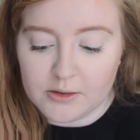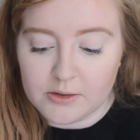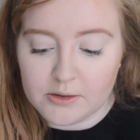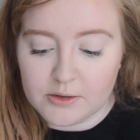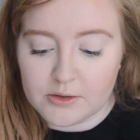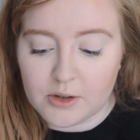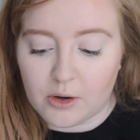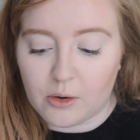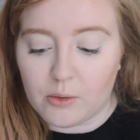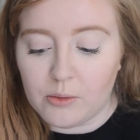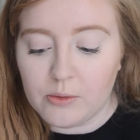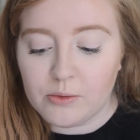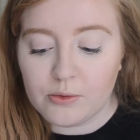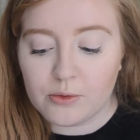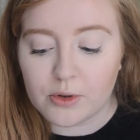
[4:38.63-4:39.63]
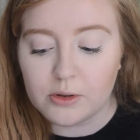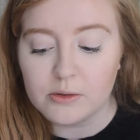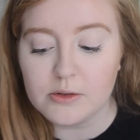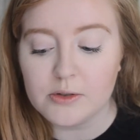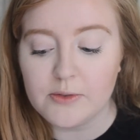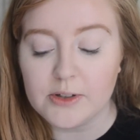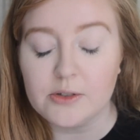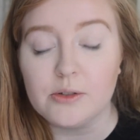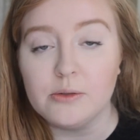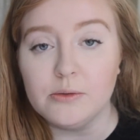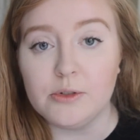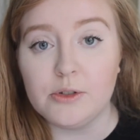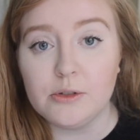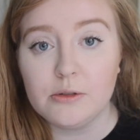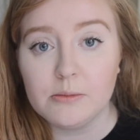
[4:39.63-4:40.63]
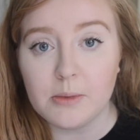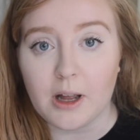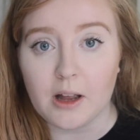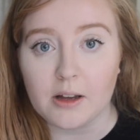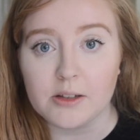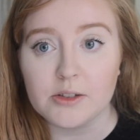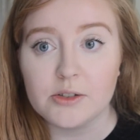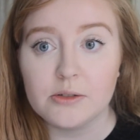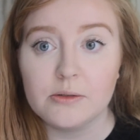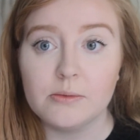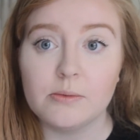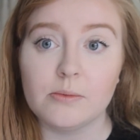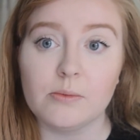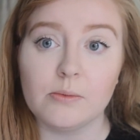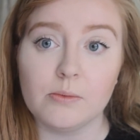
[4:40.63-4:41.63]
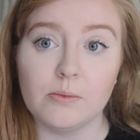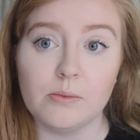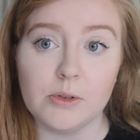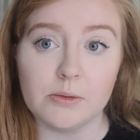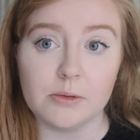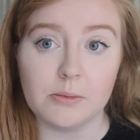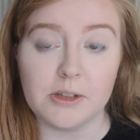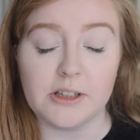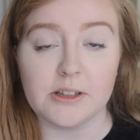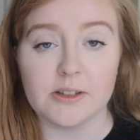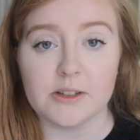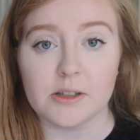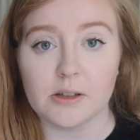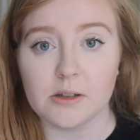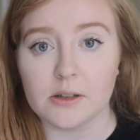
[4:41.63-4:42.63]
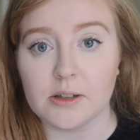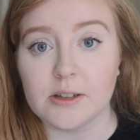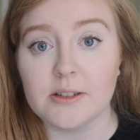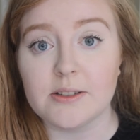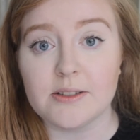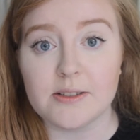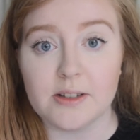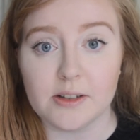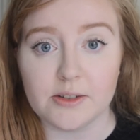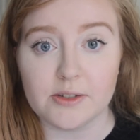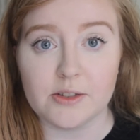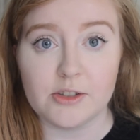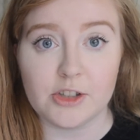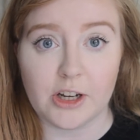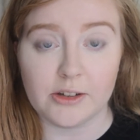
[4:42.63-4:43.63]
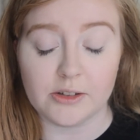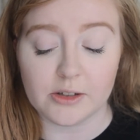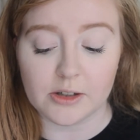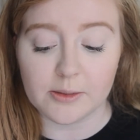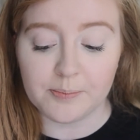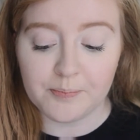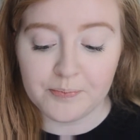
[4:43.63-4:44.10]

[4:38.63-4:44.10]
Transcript: So for those of us who do match, we would be considered cisgender.